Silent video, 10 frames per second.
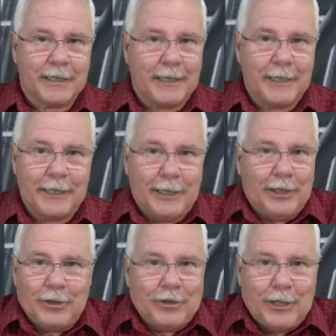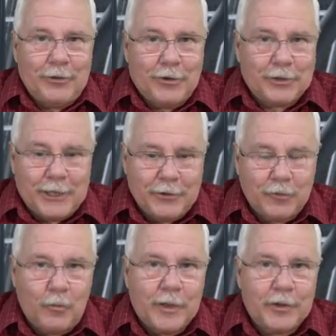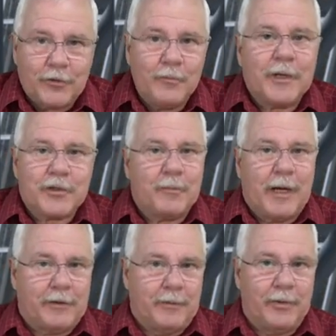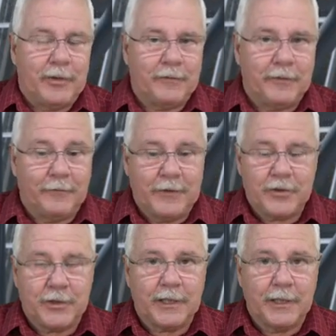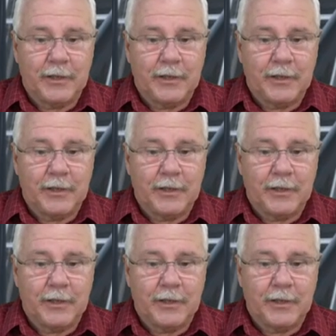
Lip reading: They're not going to worry too much about the peripheral vision.